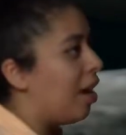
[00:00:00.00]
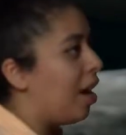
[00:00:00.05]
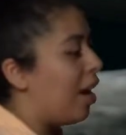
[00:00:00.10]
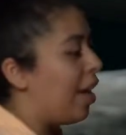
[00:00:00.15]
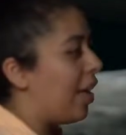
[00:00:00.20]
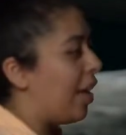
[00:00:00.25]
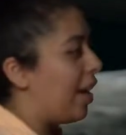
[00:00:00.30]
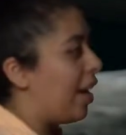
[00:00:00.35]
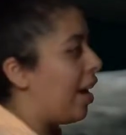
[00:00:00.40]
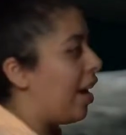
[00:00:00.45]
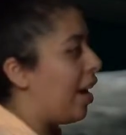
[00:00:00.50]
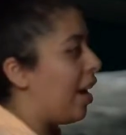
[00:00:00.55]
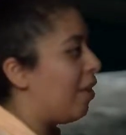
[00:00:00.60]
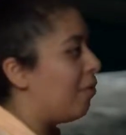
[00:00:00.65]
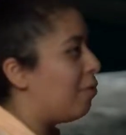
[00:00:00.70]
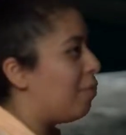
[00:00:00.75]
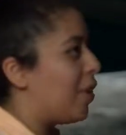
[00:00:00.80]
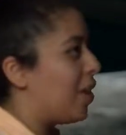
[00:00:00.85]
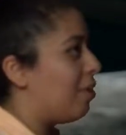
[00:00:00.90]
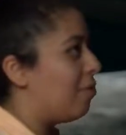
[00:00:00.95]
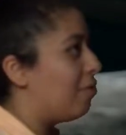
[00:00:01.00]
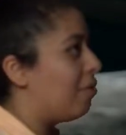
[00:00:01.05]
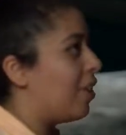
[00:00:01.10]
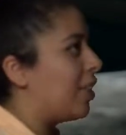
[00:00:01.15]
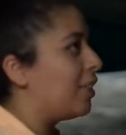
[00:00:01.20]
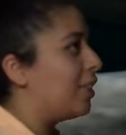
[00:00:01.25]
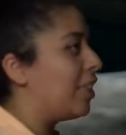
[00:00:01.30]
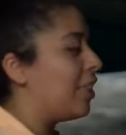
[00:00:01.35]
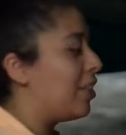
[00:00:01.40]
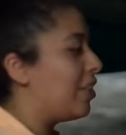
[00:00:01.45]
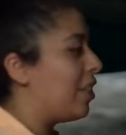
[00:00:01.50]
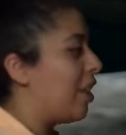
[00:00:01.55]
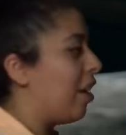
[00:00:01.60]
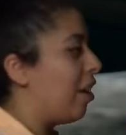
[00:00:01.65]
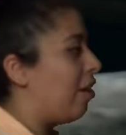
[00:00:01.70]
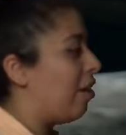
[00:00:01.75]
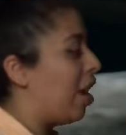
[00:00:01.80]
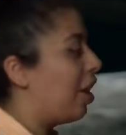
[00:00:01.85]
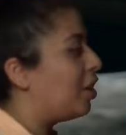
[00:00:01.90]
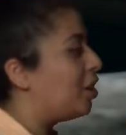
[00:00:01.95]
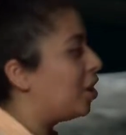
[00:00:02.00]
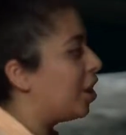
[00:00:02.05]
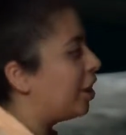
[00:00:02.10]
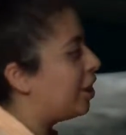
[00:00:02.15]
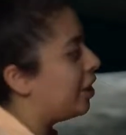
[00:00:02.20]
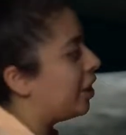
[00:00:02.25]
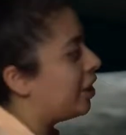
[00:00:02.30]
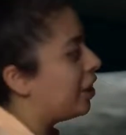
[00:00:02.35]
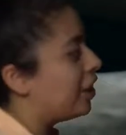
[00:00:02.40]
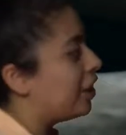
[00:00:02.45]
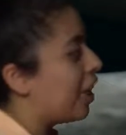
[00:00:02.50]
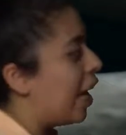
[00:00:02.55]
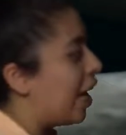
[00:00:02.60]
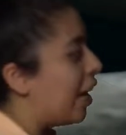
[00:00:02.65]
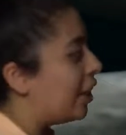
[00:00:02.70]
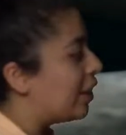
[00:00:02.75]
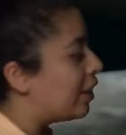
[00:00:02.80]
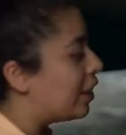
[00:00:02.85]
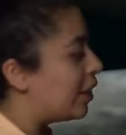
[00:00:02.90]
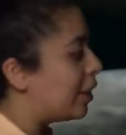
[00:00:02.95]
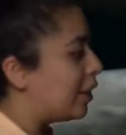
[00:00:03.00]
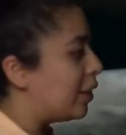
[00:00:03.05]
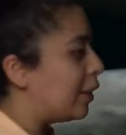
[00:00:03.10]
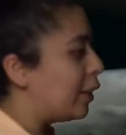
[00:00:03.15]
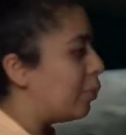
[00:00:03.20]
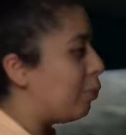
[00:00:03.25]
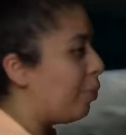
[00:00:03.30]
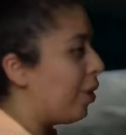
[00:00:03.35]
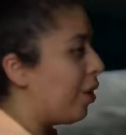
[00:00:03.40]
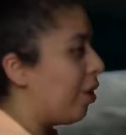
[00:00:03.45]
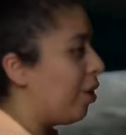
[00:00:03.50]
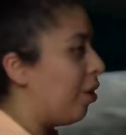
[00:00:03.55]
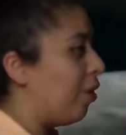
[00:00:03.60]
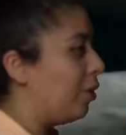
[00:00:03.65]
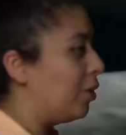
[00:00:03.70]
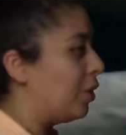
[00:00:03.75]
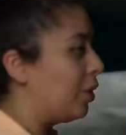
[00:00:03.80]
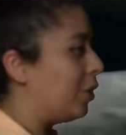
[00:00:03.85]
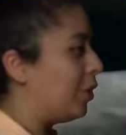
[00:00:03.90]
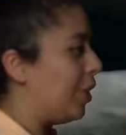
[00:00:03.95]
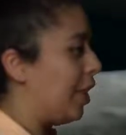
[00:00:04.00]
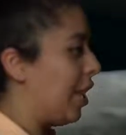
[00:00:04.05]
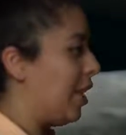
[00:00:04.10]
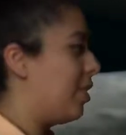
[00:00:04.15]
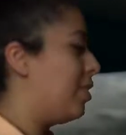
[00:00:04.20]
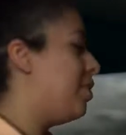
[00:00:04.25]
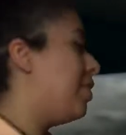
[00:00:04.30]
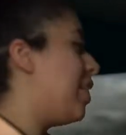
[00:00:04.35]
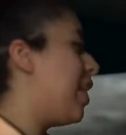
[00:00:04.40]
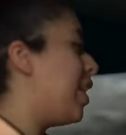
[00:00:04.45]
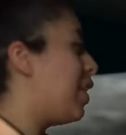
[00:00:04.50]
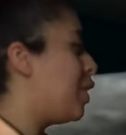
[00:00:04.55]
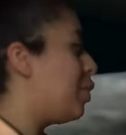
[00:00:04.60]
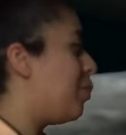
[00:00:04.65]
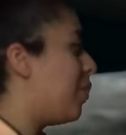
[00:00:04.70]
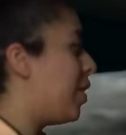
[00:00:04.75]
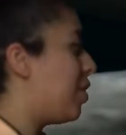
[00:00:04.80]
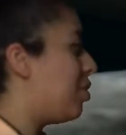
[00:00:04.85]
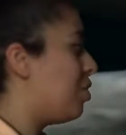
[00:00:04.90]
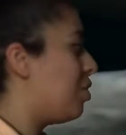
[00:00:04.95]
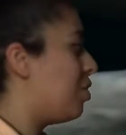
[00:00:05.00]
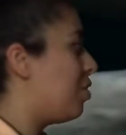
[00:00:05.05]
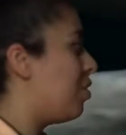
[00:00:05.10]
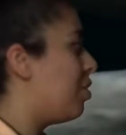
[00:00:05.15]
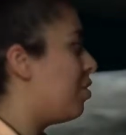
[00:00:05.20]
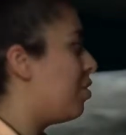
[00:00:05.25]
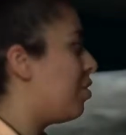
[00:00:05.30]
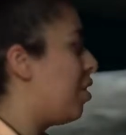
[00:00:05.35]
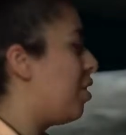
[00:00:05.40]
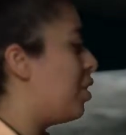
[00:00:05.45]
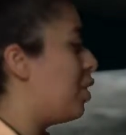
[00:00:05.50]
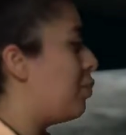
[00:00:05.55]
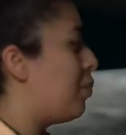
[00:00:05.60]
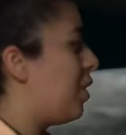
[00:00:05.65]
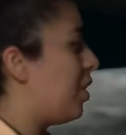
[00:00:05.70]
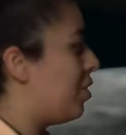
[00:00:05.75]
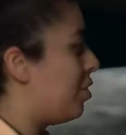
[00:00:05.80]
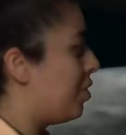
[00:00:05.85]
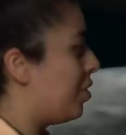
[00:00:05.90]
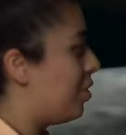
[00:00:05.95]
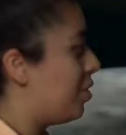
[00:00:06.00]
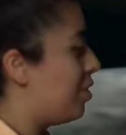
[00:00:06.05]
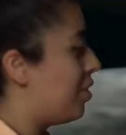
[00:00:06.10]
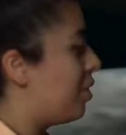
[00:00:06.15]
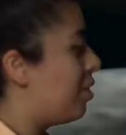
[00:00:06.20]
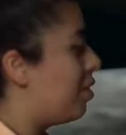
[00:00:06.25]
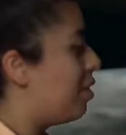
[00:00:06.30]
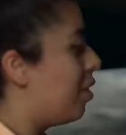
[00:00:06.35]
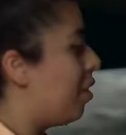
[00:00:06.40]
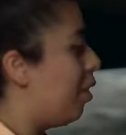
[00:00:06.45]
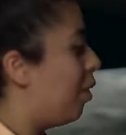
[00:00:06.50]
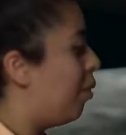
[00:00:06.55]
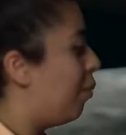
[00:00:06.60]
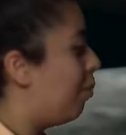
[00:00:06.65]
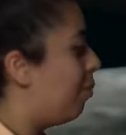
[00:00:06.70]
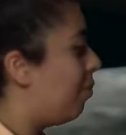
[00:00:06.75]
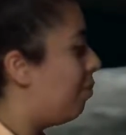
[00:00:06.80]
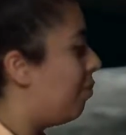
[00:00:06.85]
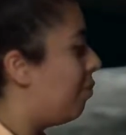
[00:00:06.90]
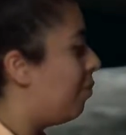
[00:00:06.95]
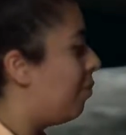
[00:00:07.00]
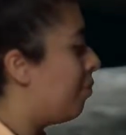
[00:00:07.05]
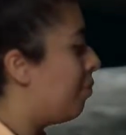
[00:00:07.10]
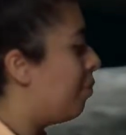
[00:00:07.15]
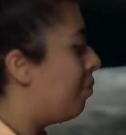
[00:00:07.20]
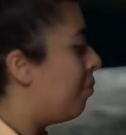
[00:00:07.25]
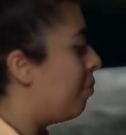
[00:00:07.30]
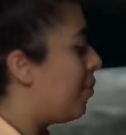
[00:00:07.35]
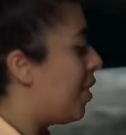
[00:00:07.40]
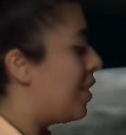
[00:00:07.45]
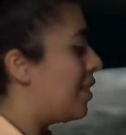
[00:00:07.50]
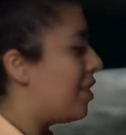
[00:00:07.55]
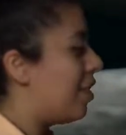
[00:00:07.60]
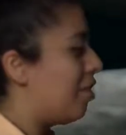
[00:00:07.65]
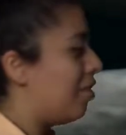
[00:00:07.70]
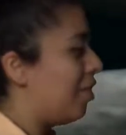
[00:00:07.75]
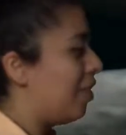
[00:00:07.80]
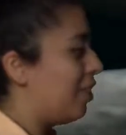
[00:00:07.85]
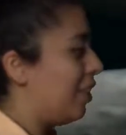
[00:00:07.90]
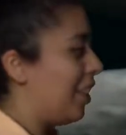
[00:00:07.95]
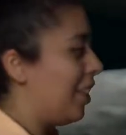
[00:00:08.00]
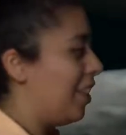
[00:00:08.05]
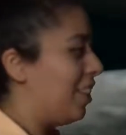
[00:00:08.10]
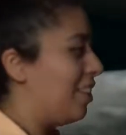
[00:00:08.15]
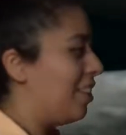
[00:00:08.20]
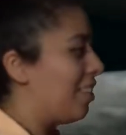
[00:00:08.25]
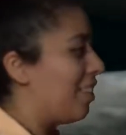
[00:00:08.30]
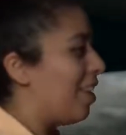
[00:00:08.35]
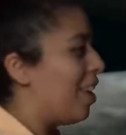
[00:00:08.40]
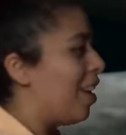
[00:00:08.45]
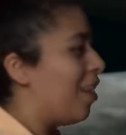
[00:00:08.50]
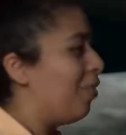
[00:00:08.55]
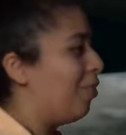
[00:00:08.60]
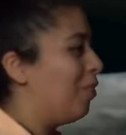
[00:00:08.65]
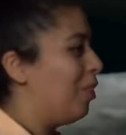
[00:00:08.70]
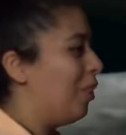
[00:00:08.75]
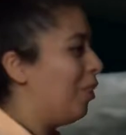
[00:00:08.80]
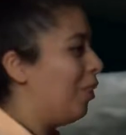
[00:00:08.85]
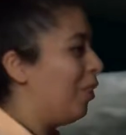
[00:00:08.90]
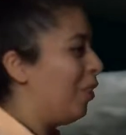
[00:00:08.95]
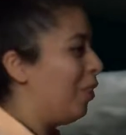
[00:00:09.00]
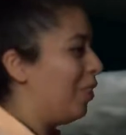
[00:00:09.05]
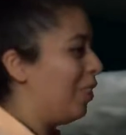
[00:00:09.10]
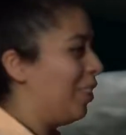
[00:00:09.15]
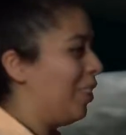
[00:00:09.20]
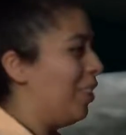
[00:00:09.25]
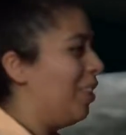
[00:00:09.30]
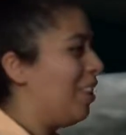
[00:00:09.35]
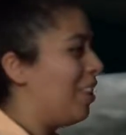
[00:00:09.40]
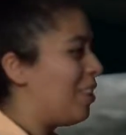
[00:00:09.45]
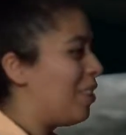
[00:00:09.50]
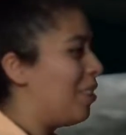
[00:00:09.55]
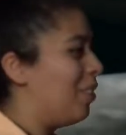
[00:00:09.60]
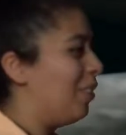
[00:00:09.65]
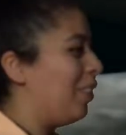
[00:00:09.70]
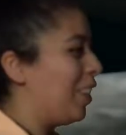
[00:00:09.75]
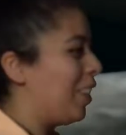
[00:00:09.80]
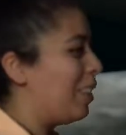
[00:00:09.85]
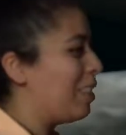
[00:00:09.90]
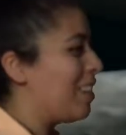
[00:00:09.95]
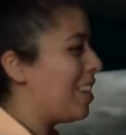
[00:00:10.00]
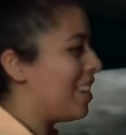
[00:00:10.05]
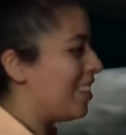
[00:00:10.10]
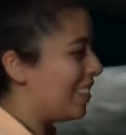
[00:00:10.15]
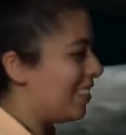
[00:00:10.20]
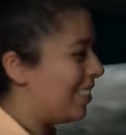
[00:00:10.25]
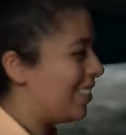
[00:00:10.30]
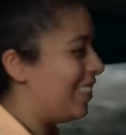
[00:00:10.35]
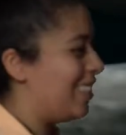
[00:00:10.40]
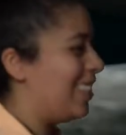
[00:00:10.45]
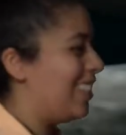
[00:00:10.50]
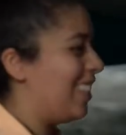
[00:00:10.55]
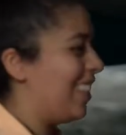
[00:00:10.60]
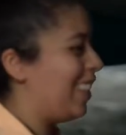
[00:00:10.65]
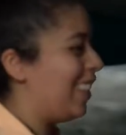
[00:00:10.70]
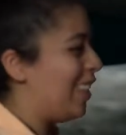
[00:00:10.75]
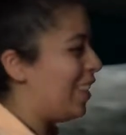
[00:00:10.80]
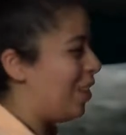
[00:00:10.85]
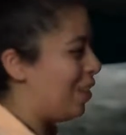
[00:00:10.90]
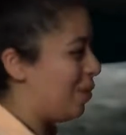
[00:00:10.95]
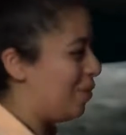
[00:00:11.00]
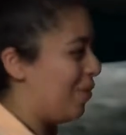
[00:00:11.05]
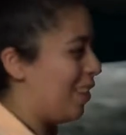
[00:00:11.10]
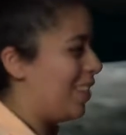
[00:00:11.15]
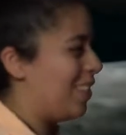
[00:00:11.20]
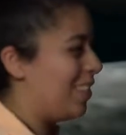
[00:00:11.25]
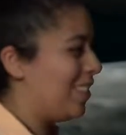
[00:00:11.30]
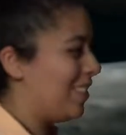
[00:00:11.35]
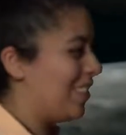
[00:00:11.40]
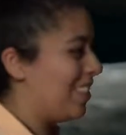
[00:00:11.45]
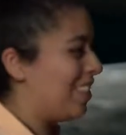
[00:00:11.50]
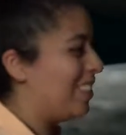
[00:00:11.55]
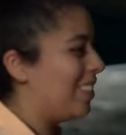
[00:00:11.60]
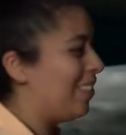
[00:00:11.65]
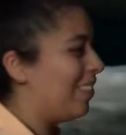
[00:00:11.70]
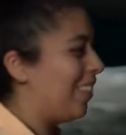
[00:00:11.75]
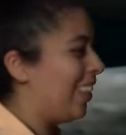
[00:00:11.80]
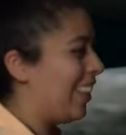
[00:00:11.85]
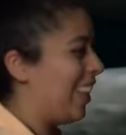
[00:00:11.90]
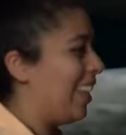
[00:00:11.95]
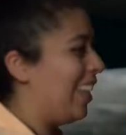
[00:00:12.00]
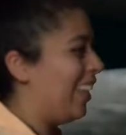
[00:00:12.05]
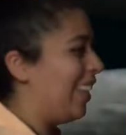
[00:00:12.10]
Like I've made friends here that are not just in the sciences, but are also like dance majors, arts majors, etc. Like I don't know all the like dancers, like theater majors and stuff like that.